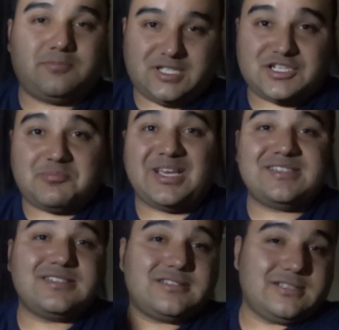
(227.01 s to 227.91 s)
touch
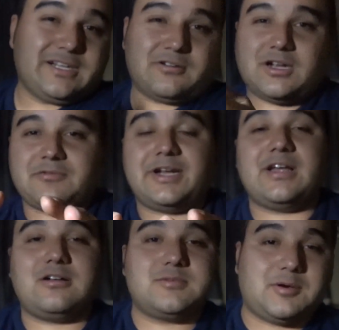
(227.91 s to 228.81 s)
bases later on right
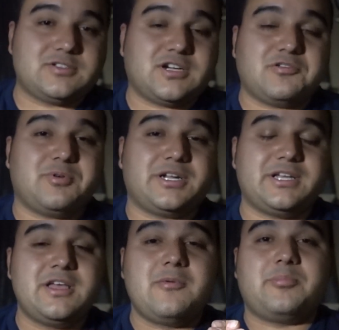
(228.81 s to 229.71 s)
now I'll talk about it